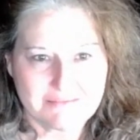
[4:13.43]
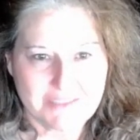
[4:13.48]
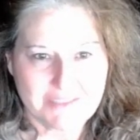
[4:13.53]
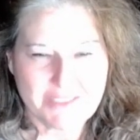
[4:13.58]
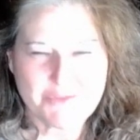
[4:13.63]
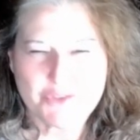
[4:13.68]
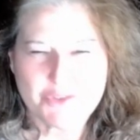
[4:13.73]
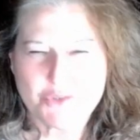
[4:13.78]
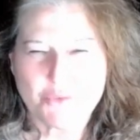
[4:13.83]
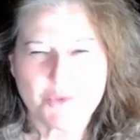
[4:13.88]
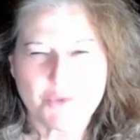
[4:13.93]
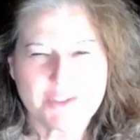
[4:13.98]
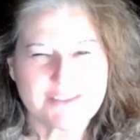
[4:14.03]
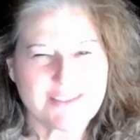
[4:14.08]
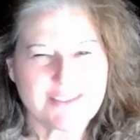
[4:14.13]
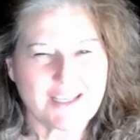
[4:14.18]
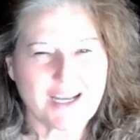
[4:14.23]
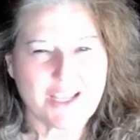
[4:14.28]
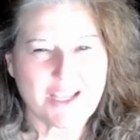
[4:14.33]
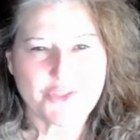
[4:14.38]
Even the ones
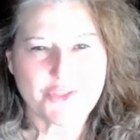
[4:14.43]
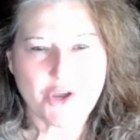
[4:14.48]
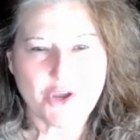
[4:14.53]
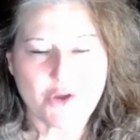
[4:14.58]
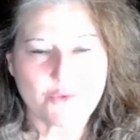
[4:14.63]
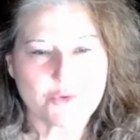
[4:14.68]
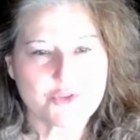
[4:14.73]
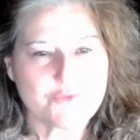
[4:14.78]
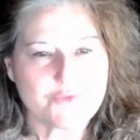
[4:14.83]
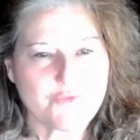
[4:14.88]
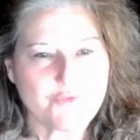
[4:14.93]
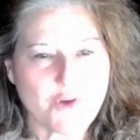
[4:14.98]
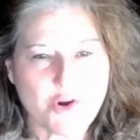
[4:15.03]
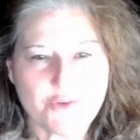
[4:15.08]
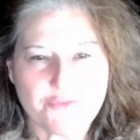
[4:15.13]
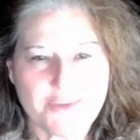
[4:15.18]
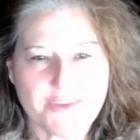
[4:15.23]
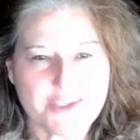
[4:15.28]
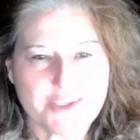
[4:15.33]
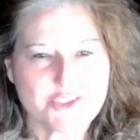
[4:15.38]
that I thought were
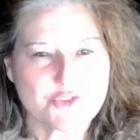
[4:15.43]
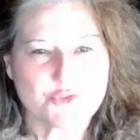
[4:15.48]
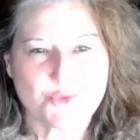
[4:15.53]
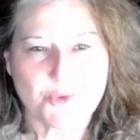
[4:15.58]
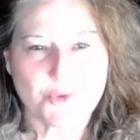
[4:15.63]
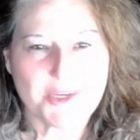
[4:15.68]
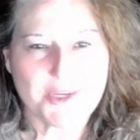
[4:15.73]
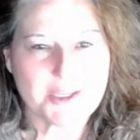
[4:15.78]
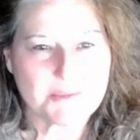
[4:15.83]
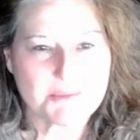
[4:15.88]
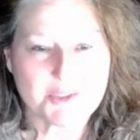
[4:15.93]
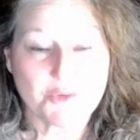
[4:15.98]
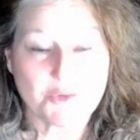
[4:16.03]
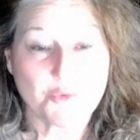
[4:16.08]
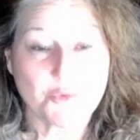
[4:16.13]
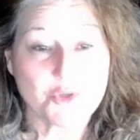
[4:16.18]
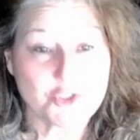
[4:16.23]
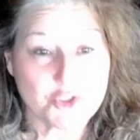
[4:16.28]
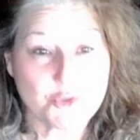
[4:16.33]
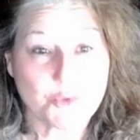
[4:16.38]
far-fetched dreams of
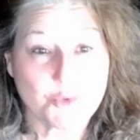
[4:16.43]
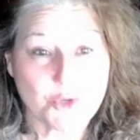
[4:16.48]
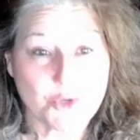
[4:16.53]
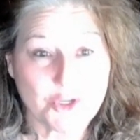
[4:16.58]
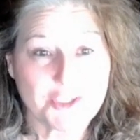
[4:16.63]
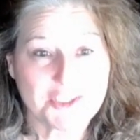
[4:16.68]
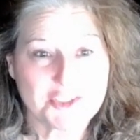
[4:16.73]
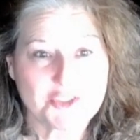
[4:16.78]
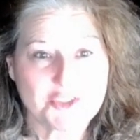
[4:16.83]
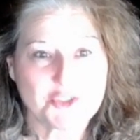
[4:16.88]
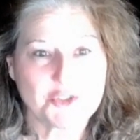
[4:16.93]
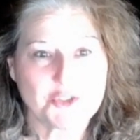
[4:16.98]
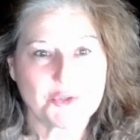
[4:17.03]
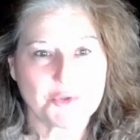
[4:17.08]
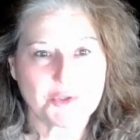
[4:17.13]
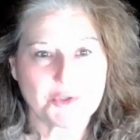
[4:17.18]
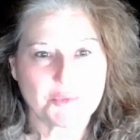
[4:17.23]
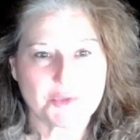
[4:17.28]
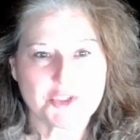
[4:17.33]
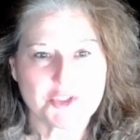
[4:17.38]
what you were going to
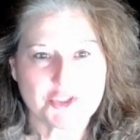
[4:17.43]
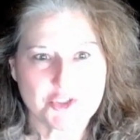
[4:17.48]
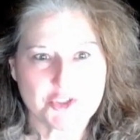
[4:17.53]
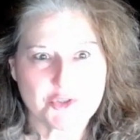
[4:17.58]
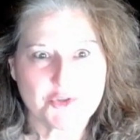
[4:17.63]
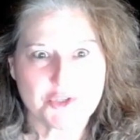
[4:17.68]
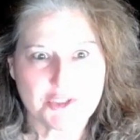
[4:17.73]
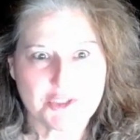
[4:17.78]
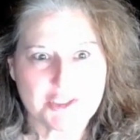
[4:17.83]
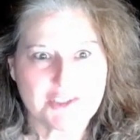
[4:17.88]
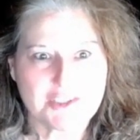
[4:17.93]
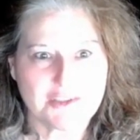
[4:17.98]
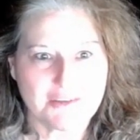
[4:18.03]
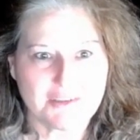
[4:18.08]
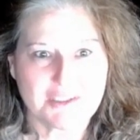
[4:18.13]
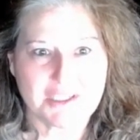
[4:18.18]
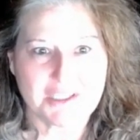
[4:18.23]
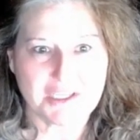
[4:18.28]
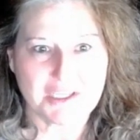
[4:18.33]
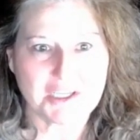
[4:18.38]
do and what you could
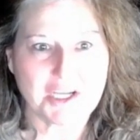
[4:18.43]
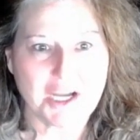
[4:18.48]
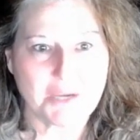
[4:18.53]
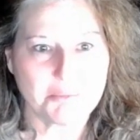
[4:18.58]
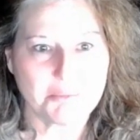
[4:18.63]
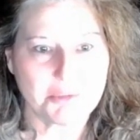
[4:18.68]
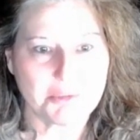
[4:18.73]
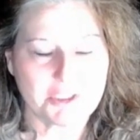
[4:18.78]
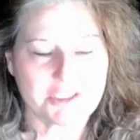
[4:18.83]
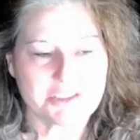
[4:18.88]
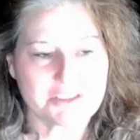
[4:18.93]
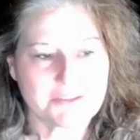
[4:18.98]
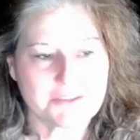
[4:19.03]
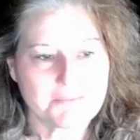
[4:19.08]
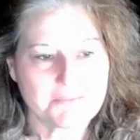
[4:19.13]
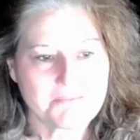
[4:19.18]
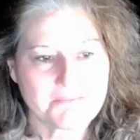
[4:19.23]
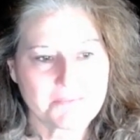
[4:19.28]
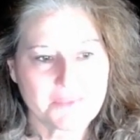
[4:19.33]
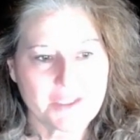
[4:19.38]
accomplish,
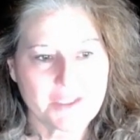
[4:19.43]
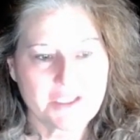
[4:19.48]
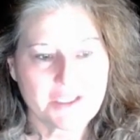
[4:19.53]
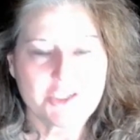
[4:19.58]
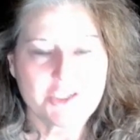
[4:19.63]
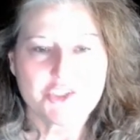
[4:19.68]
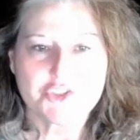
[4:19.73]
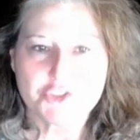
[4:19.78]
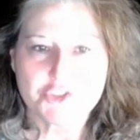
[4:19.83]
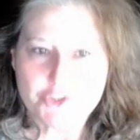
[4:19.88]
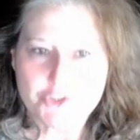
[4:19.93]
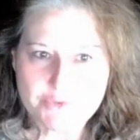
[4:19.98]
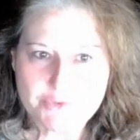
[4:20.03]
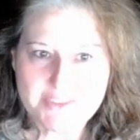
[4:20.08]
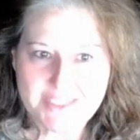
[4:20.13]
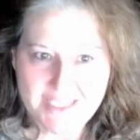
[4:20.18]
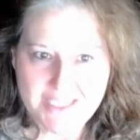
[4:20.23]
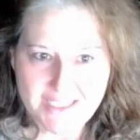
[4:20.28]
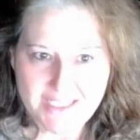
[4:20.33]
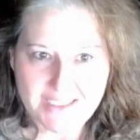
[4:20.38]
you
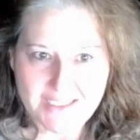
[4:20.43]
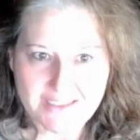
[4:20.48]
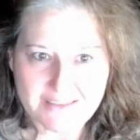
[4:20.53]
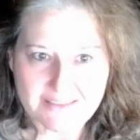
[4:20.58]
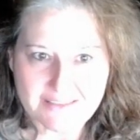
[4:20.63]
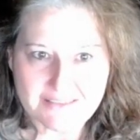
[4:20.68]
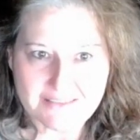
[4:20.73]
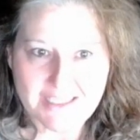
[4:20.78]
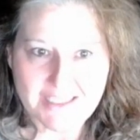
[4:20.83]
did it.